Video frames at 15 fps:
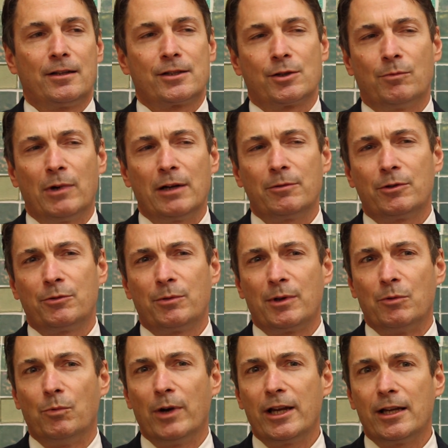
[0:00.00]
So why would
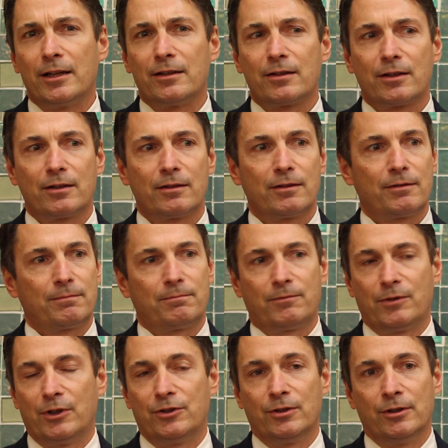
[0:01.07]
we wait
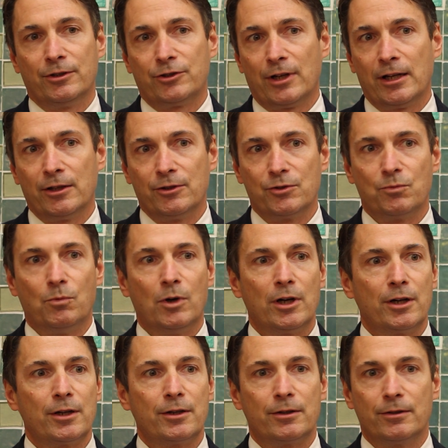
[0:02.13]
until a child was
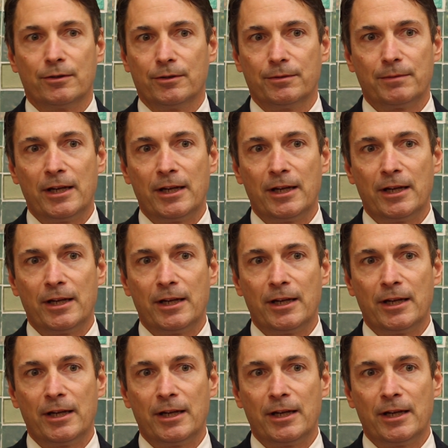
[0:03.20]
1 or